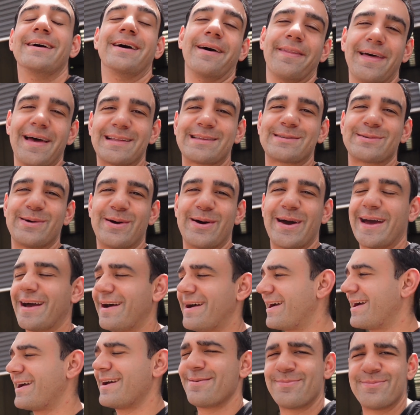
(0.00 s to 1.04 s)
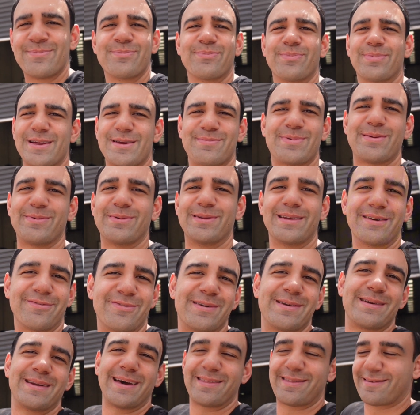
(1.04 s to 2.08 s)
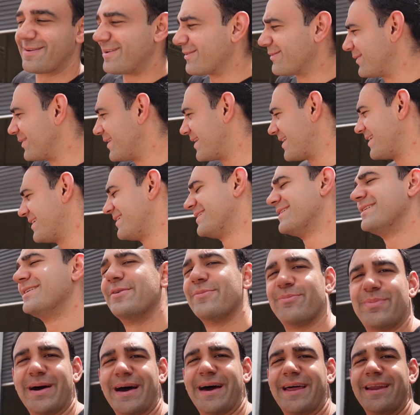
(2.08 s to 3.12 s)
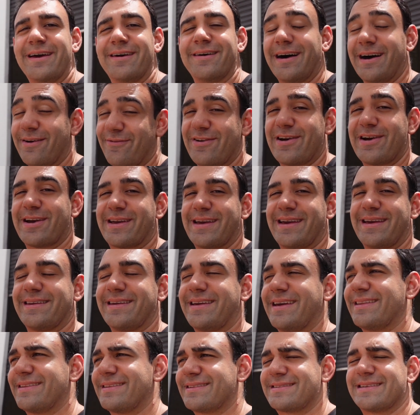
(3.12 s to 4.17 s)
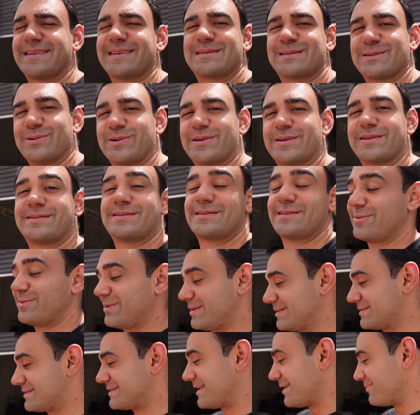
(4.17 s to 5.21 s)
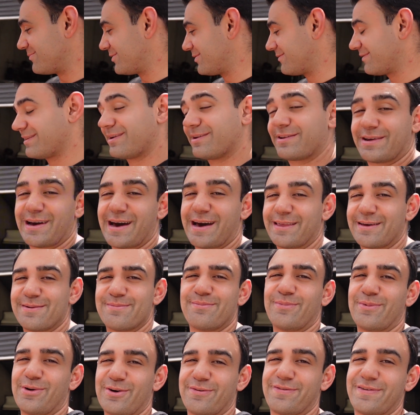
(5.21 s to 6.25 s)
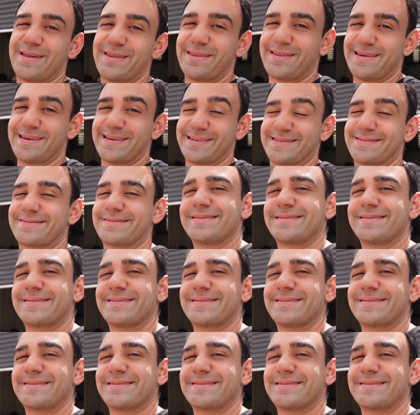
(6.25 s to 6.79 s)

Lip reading: That's why I am. Plenty of people are different, nothing wrong with that. But I'm very keen to get this thing sorted so we can start moving on to other more fun things.